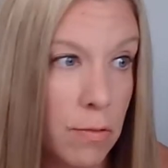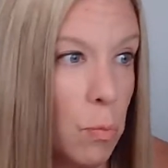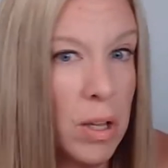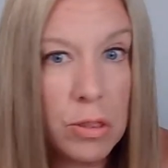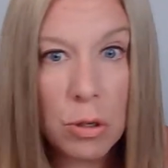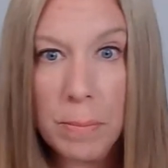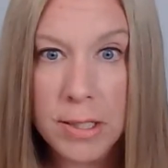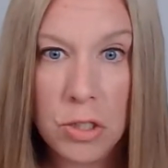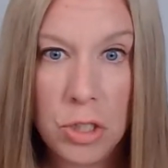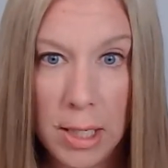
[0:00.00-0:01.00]
what their
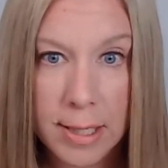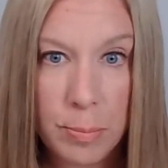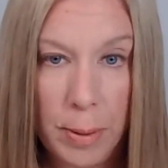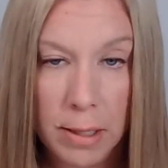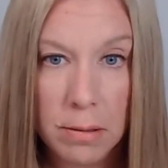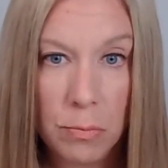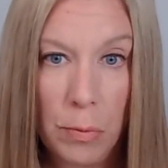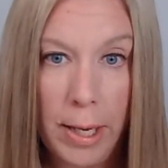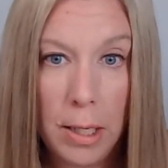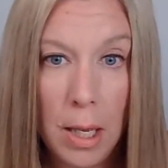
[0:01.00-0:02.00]
messaging has been,
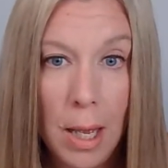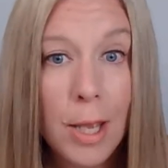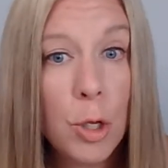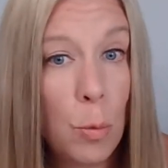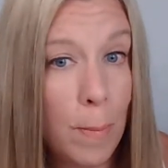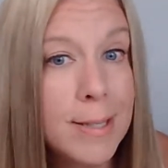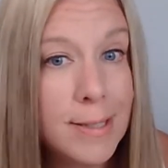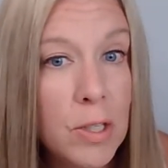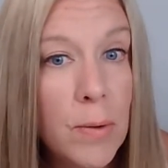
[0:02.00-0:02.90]
right? You may still